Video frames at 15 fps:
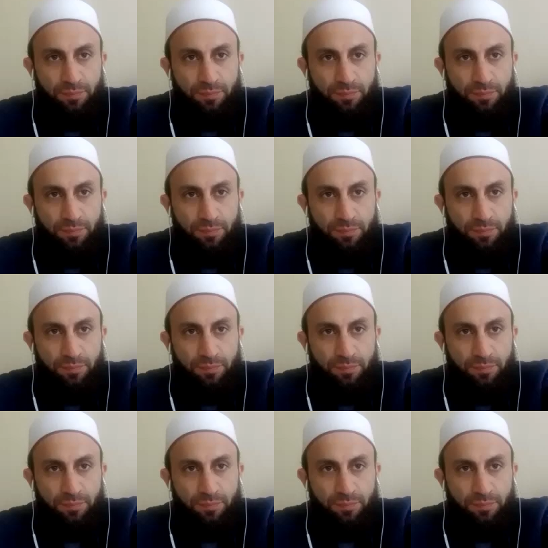
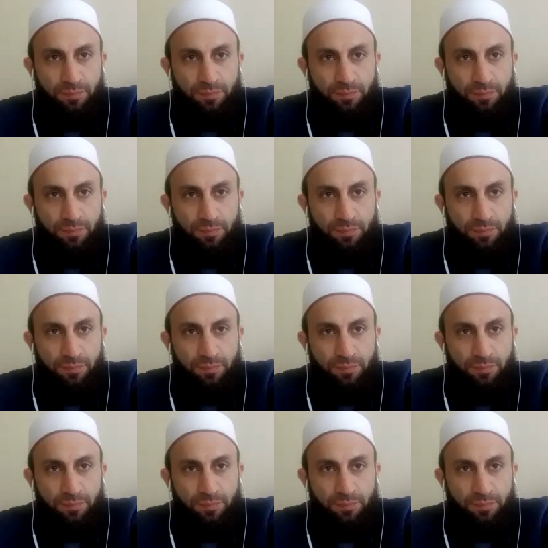
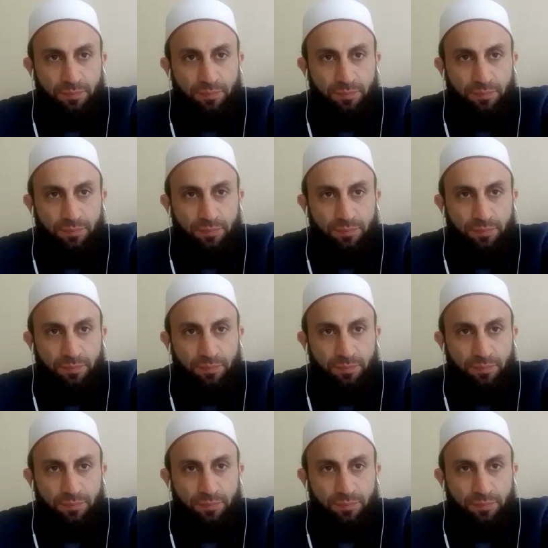
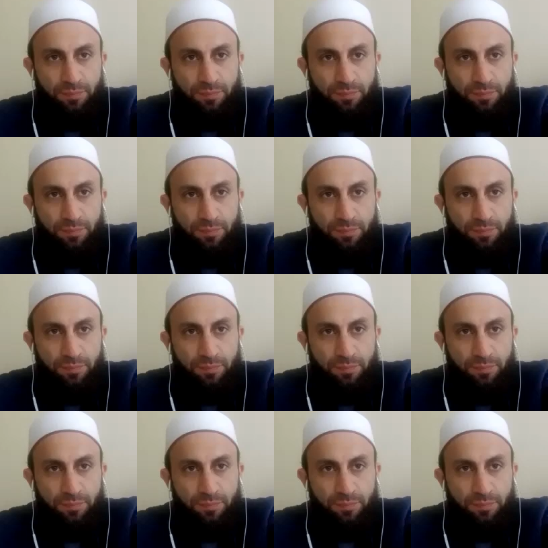[no speech]